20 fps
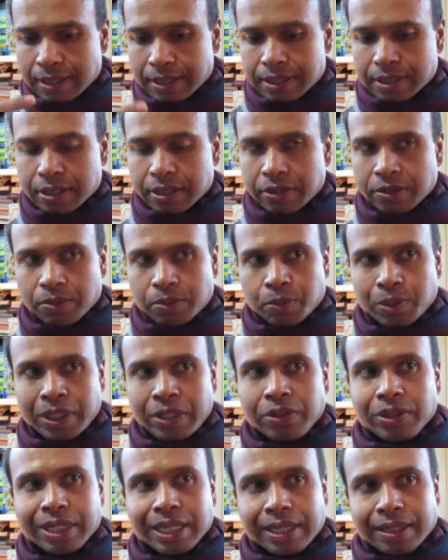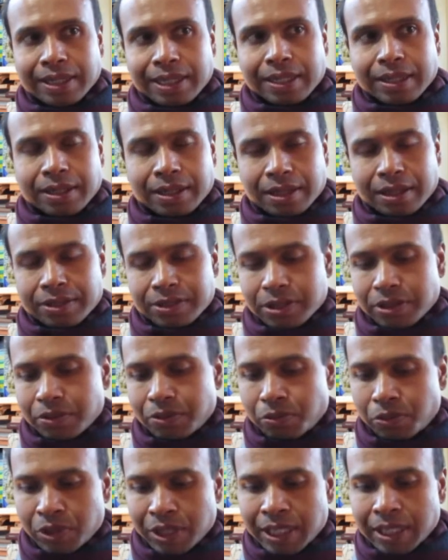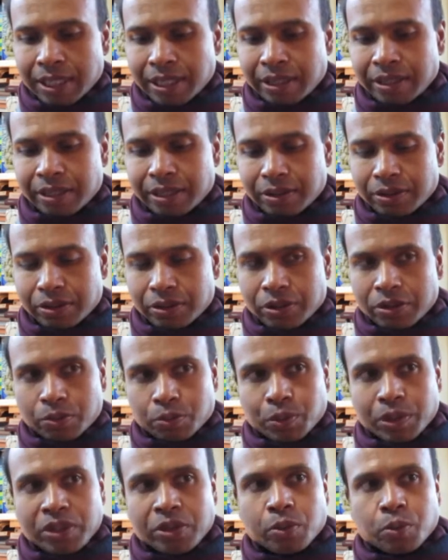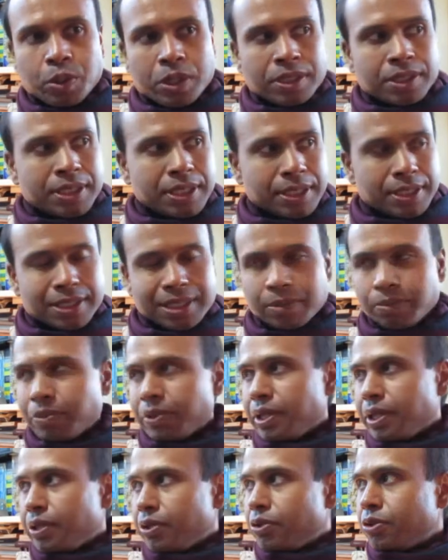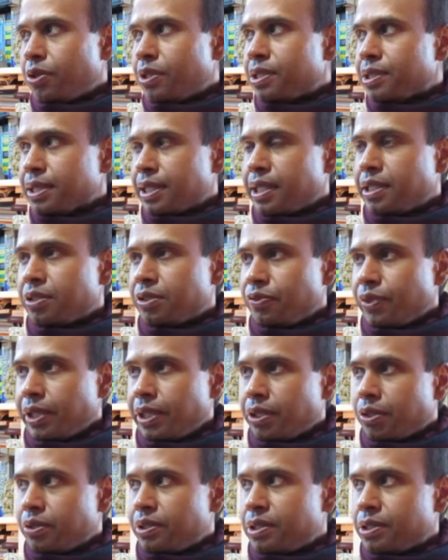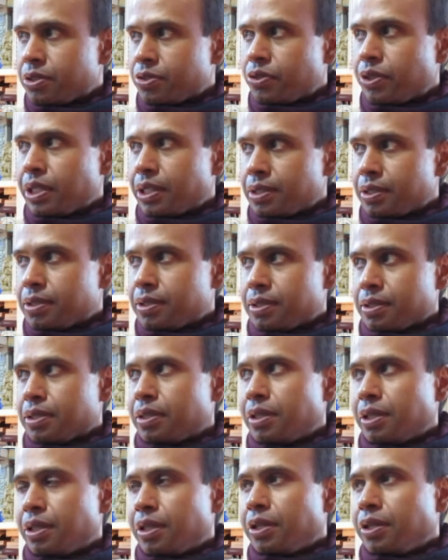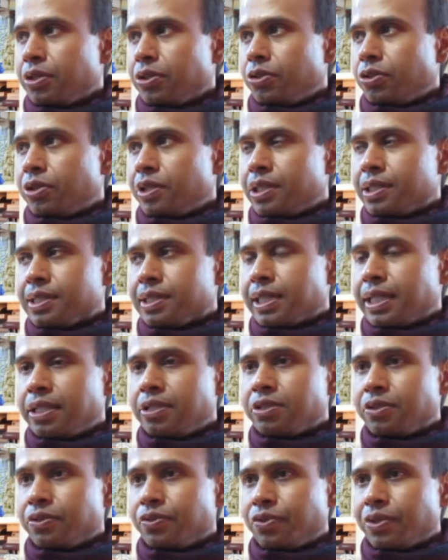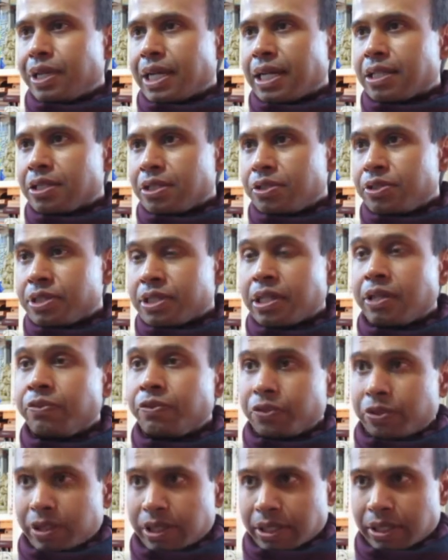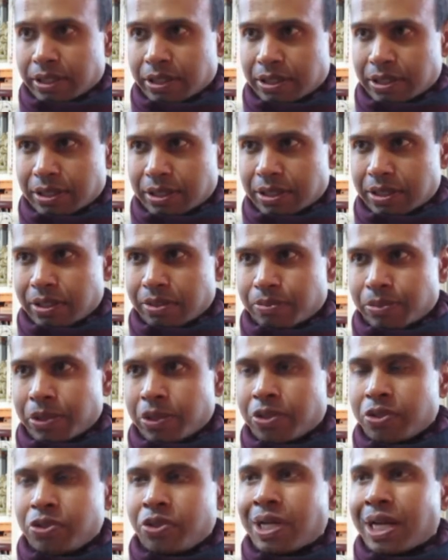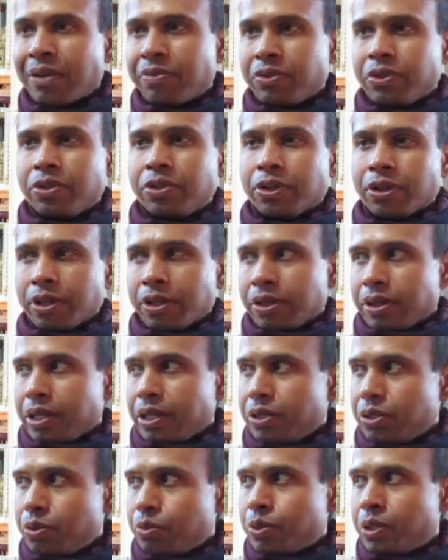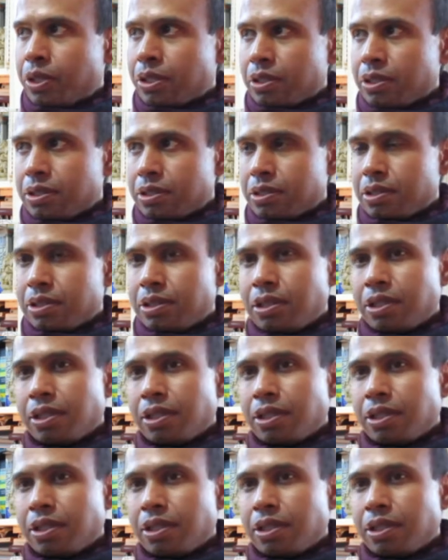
So when you get that, so really, when you're wanting something, you're in a state of ego distress. You're in a state of actual suffering, because you haven't got the thing you want.